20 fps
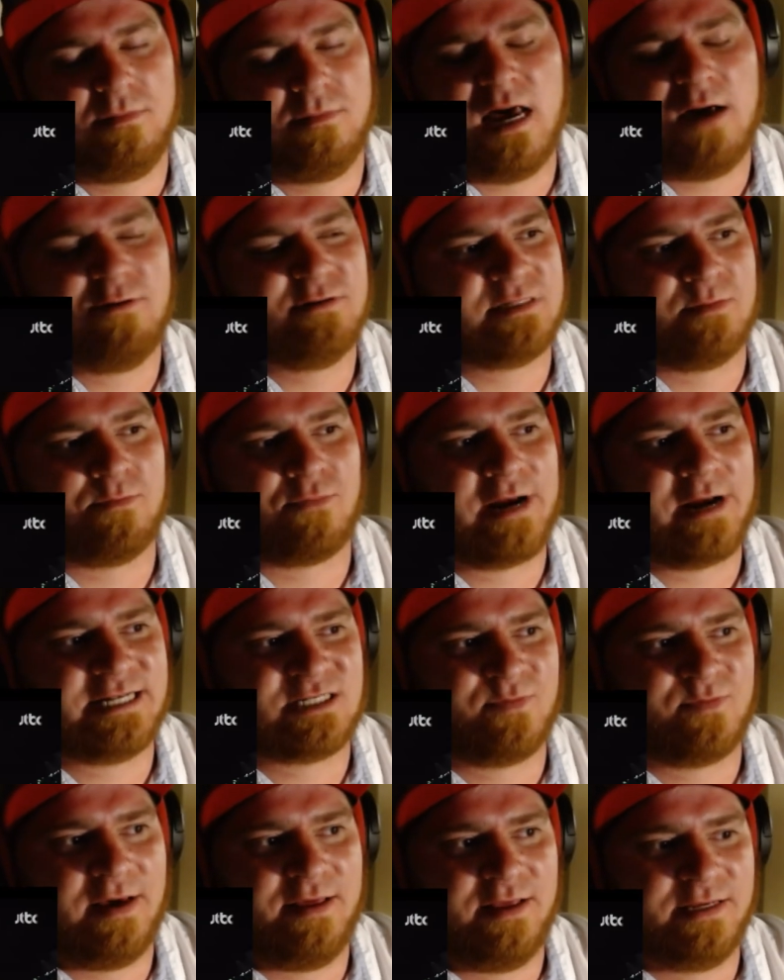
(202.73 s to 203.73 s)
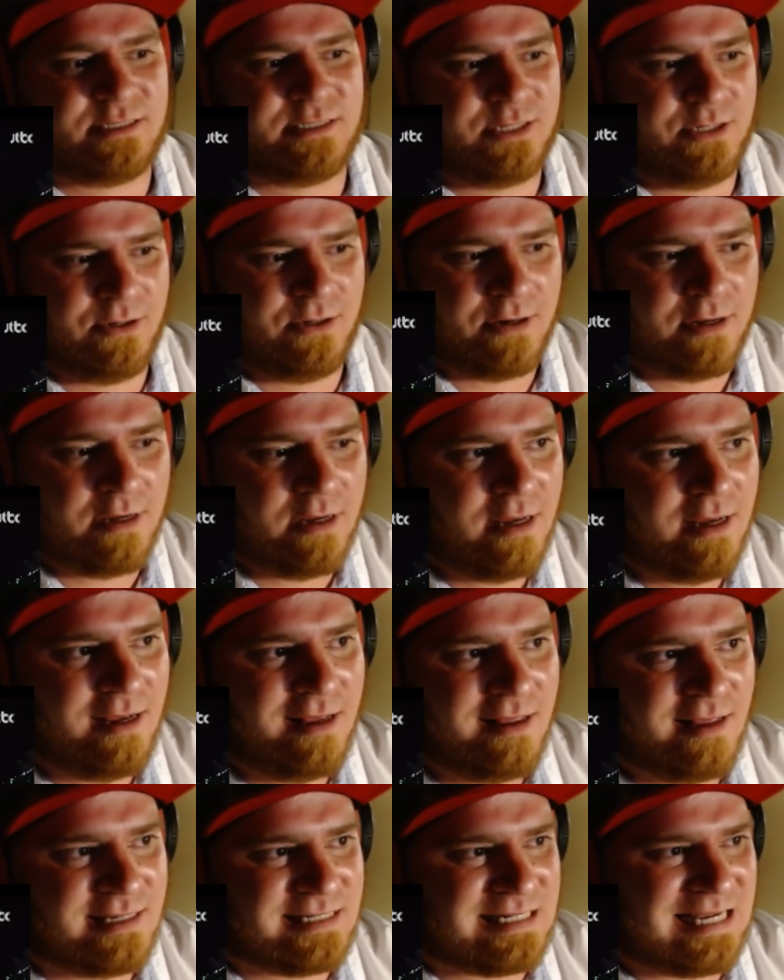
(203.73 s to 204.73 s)
I was impressed by this dude.
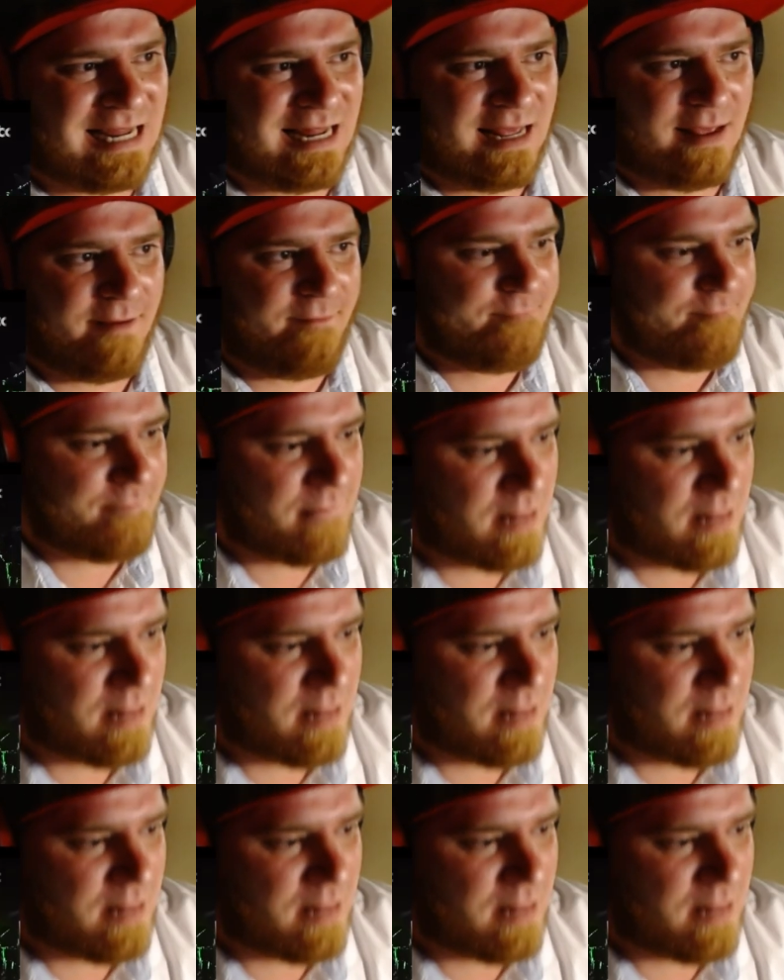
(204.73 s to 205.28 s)
Let's get it. Uh.